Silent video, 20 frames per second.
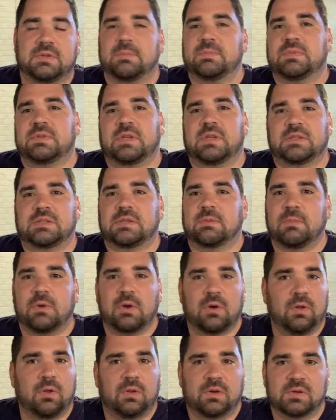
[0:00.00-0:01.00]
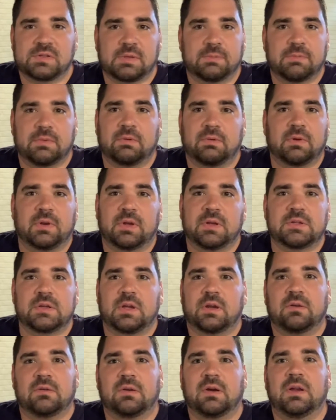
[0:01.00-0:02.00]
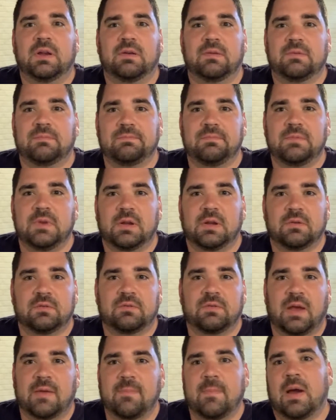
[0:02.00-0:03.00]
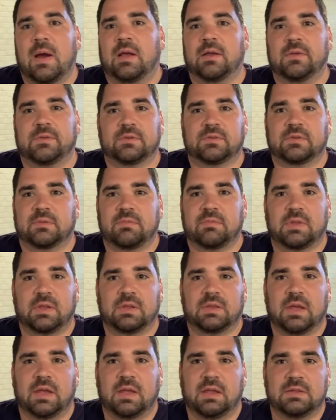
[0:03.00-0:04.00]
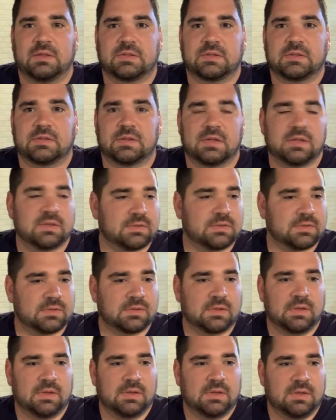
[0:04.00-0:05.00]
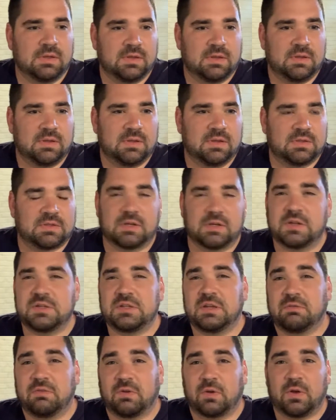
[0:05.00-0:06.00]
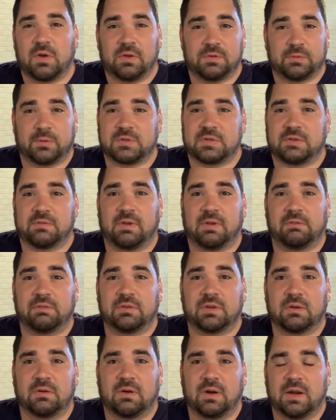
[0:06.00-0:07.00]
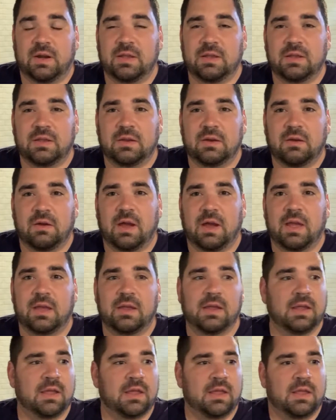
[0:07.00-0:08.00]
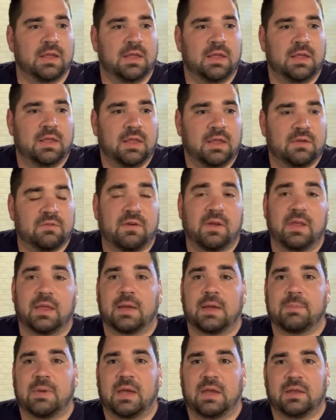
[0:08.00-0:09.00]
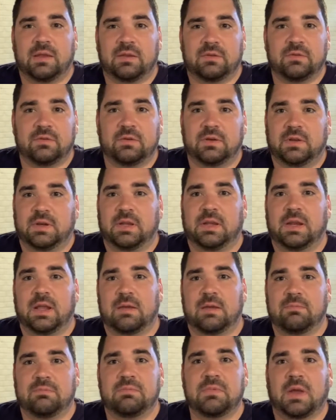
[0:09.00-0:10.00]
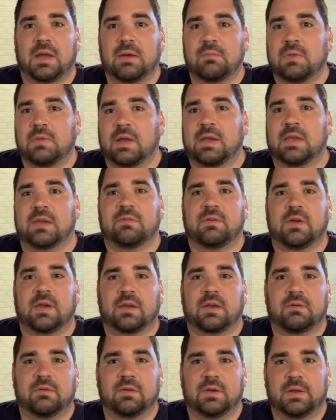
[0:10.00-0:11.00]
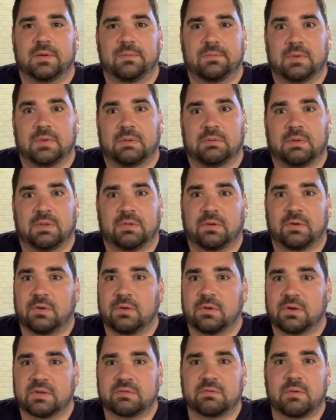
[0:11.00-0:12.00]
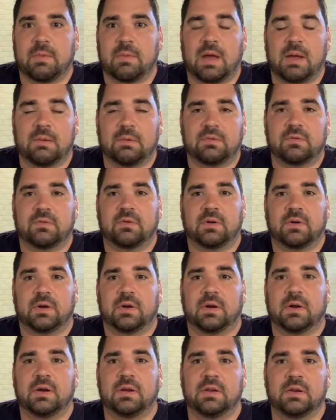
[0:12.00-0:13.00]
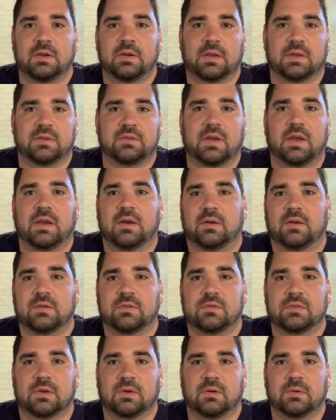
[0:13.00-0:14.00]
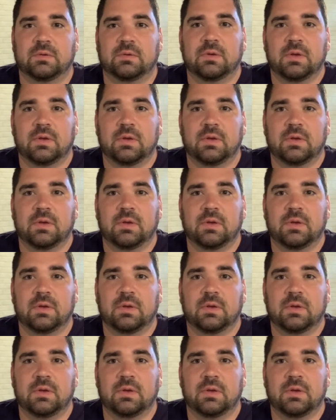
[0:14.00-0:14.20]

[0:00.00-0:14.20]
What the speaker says: set some goal or something where you're gonna try to run 5 miles or something like that. It's an unachievable goal, especially if you haven't started running. I finally got back into it, and I think I'm lucky if I can run maybe 3/4 of a mile before I get tired. So,